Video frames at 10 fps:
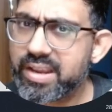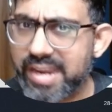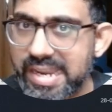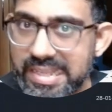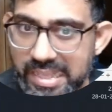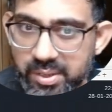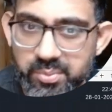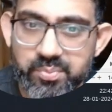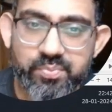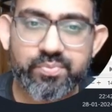are getting there.
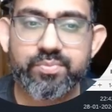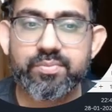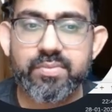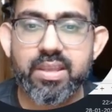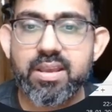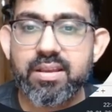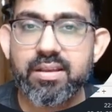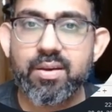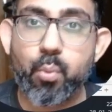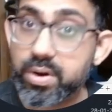
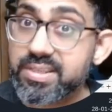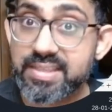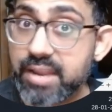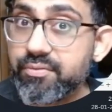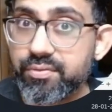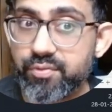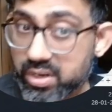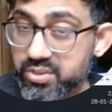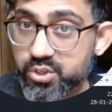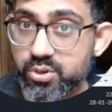What is left for
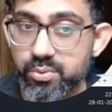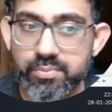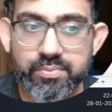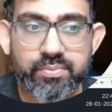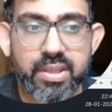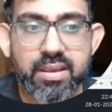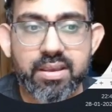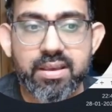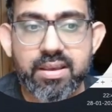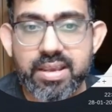us to do
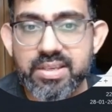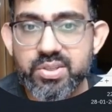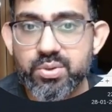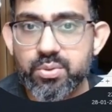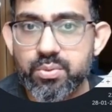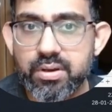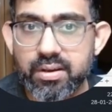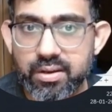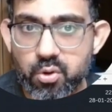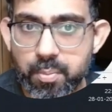is to
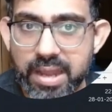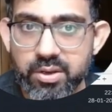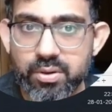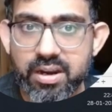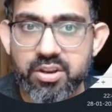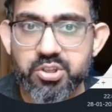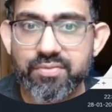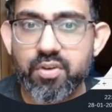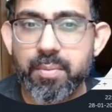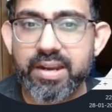go back to conditional
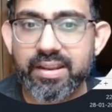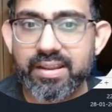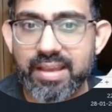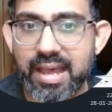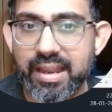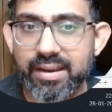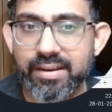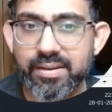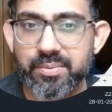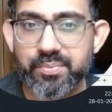formatting
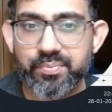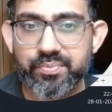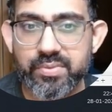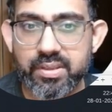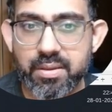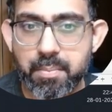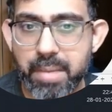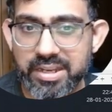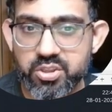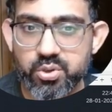and
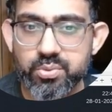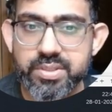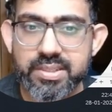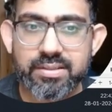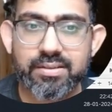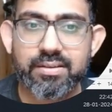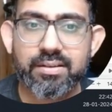manage rows.